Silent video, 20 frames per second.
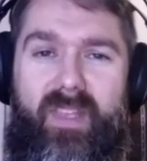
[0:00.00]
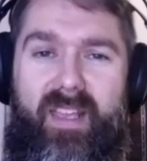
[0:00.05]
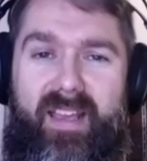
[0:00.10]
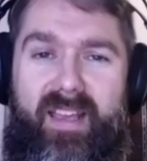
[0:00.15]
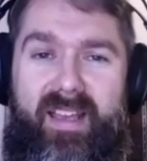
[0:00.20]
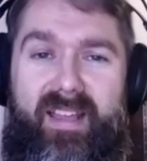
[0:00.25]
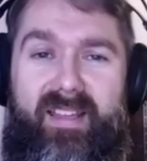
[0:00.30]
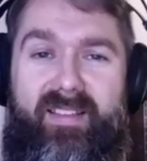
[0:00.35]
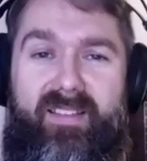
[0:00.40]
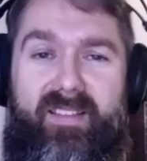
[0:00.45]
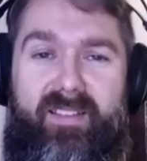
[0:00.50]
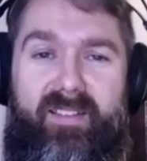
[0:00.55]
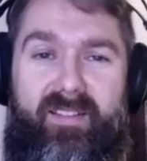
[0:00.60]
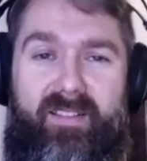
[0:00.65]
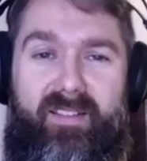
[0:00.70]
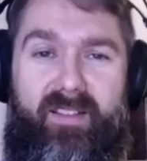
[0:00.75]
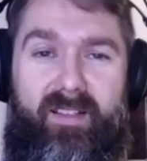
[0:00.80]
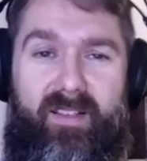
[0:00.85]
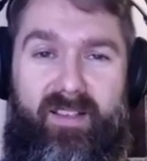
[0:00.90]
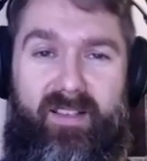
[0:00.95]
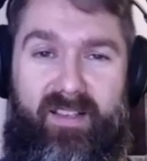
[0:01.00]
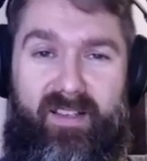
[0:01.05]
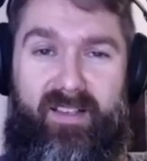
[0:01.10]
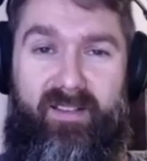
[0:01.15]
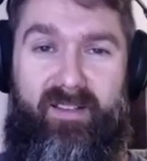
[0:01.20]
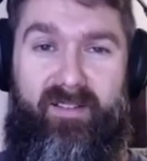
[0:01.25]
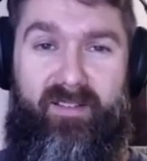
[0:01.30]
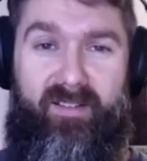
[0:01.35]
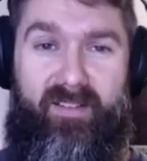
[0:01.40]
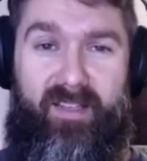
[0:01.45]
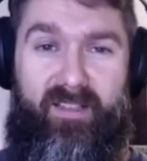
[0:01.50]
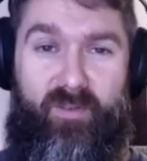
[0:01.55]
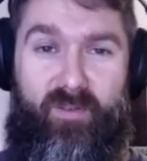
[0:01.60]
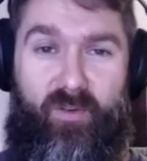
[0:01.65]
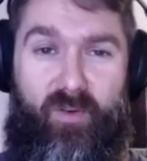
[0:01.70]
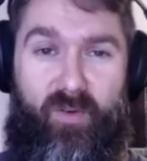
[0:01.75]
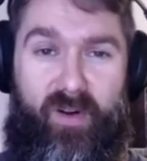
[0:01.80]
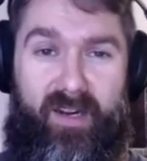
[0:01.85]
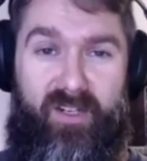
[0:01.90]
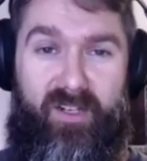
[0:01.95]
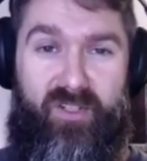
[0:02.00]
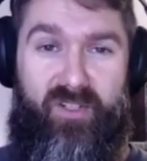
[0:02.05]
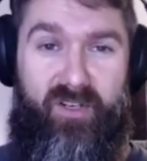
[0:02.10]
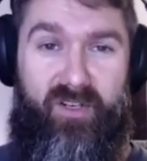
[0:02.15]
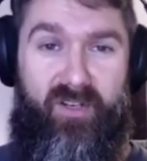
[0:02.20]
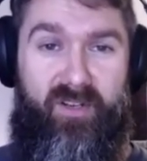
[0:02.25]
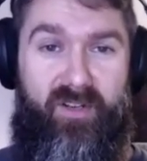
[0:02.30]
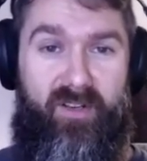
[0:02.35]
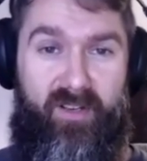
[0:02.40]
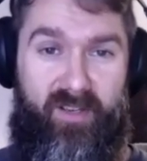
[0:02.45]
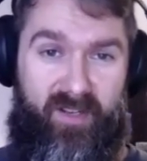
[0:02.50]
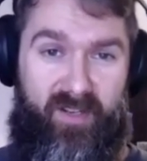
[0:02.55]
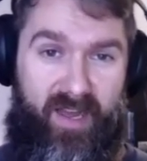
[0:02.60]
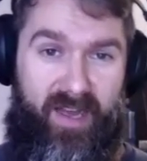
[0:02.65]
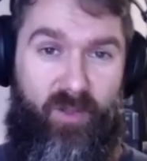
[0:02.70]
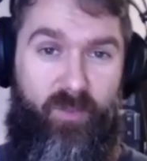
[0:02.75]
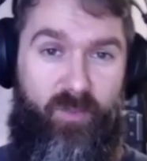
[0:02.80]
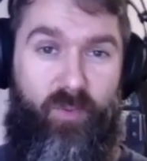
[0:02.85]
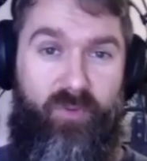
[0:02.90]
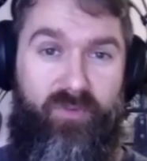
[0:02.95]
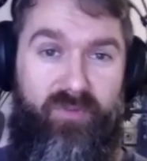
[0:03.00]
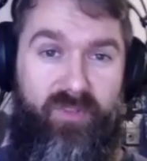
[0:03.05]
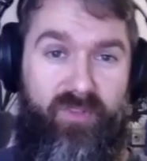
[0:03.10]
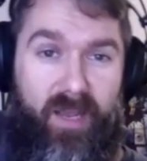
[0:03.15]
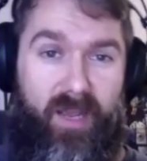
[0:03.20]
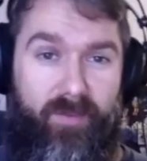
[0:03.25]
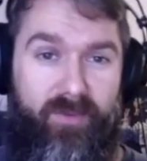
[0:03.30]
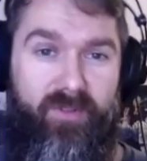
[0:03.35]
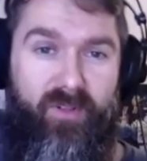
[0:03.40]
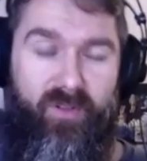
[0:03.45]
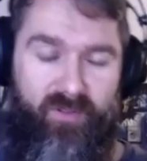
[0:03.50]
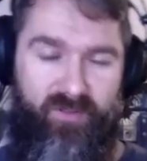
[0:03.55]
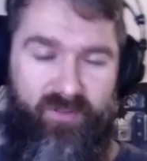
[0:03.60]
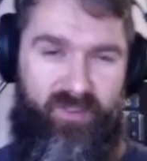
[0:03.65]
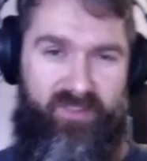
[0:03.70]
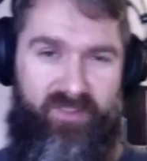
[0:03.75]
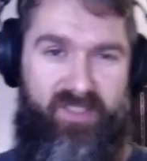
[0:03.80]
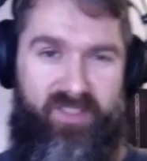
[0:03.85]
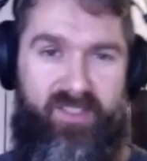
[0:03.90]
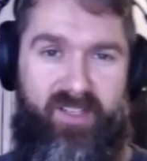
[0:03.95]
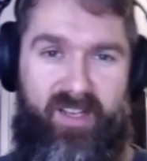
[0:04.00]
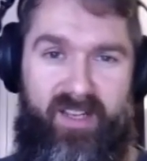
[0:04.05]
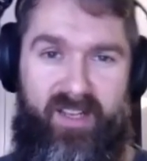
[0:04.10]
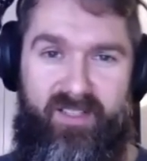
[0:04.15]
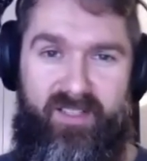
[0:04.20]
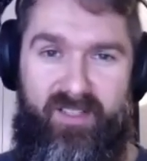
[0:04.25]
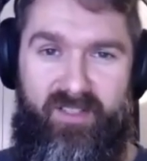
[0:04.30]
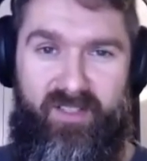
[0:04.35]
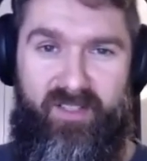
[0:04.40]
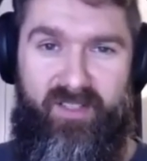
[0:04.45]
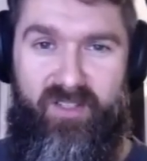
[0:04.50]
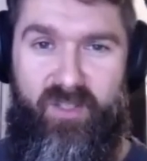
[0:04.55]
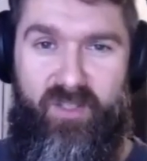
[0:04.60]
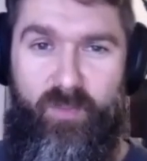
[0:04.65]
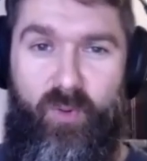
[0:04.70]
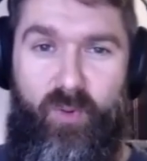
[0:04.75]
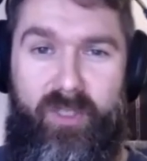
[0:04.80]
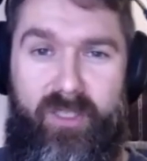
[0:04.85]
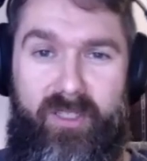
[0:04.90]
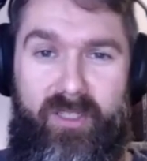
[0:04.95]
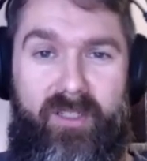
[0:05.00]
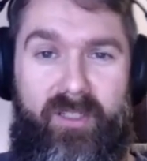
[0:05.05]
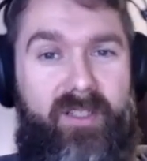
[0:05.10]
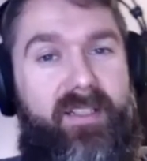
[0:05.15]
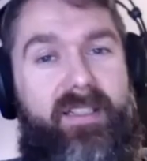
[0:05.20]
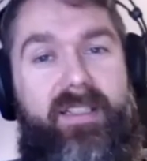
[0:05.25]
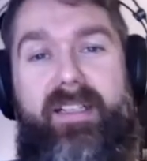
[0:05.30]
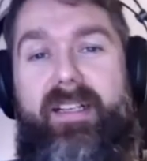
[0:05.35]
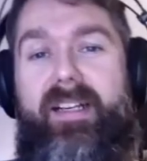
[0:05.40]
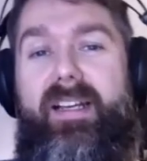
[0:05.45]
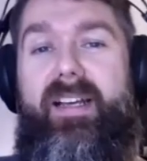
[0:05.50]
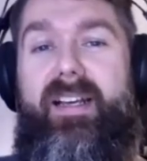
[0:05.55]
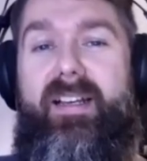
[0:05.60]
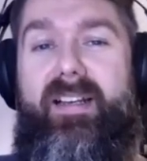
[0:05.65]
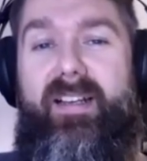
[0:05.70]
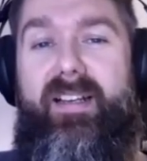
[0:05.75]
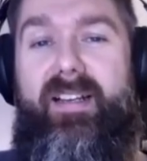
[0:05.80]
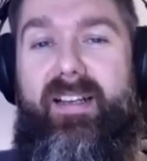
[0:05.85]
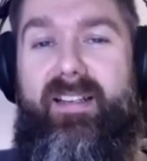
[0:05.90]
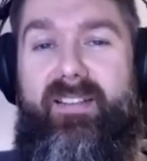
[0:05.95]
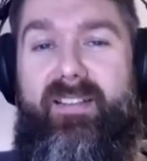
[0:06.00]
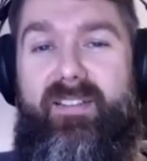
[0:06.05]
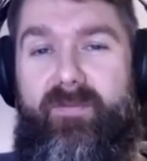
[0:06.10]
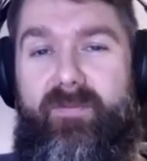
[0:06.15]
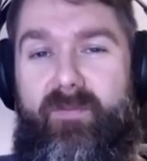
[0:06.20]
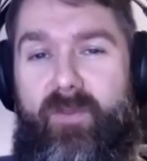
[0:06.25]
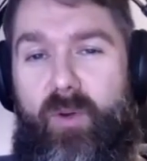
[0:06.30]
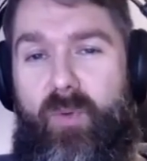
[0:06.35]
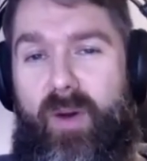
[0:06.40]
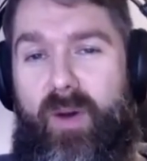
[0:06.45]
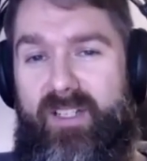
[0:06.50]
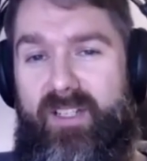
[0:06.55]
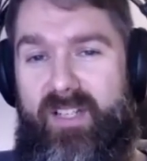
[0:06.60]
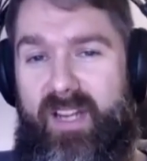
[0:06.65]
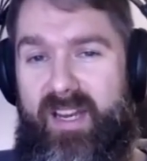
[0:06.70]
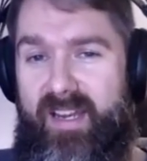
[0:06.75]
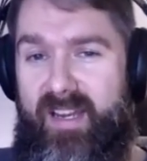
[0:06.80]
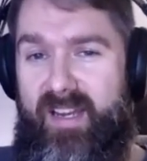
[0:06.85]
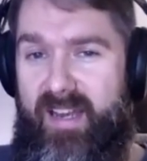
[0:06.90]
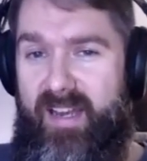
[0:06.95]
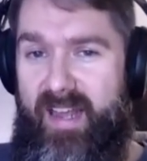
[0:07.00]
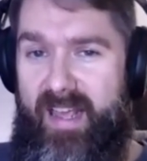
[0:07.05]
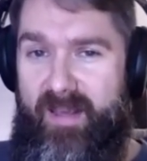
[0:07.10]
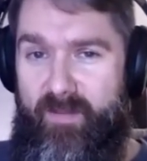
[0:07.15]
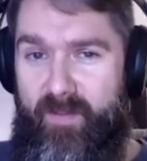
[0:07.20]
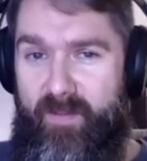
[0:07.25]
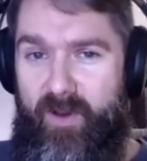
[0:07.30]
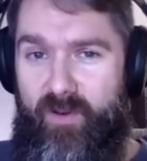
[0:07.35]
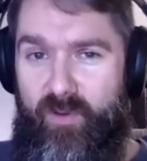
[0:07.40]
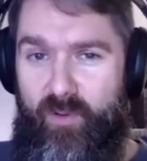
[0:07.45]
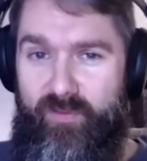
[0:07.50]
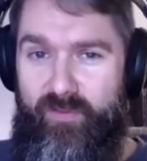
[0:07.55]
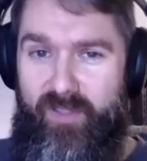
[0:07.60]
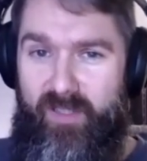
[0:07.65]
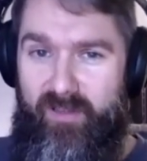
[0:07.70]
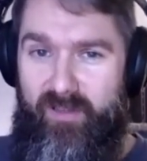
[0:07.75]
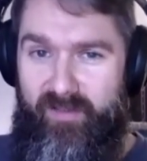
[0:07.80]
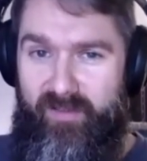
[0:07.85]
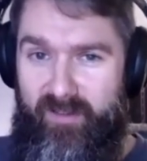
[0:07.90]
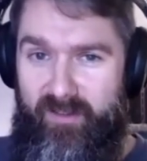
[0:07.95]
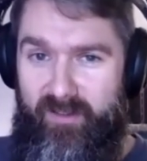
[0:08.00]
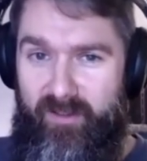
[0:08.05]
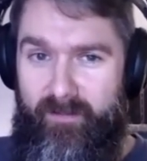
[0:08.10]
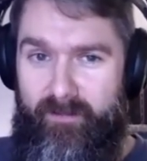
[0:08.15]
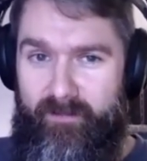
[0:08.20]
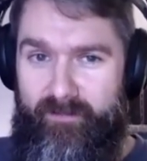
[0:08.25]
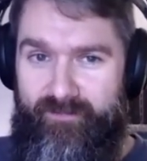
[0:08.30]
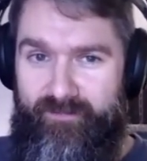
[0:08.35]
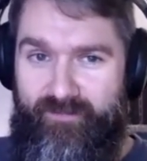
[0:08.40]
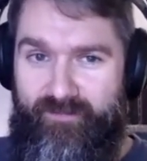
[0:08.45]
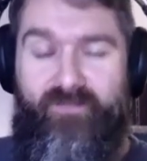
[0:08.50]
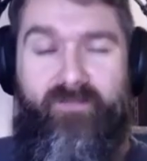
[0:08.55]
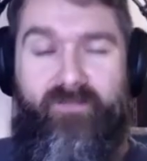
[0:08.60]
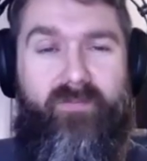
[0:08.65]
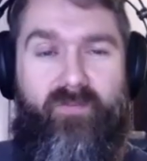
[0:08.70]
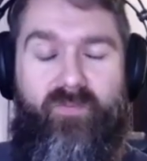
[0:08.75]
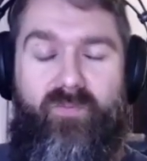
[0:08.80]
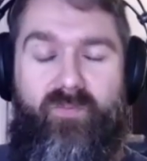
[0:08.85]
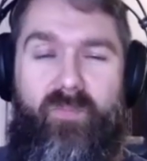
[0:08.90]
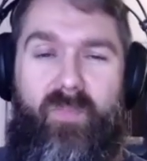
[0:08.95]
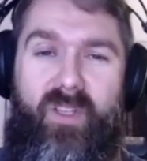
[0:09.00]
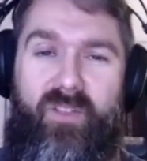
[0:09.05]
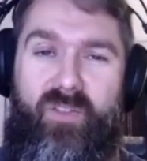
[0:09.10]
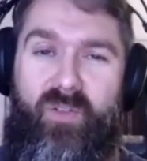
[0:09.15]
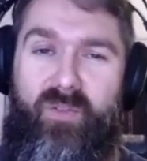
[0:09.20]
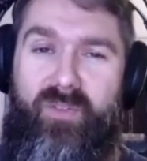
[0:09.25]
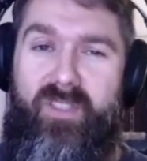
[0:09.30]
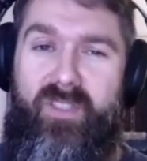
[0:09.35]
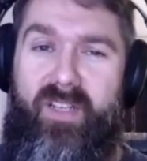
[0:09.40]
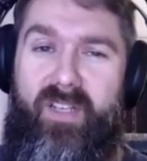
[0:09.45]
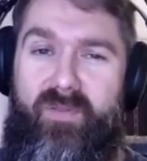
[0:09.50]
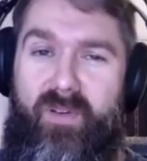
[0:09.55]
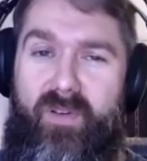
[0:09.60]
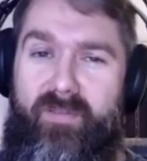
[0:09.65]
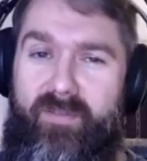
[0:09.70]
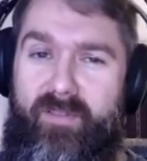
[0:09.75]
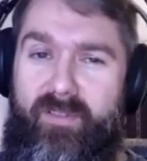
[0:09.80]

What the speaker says: and that requires an output type. So in this case, it's a Boolean, and it requires a name of the event. So in this case, we've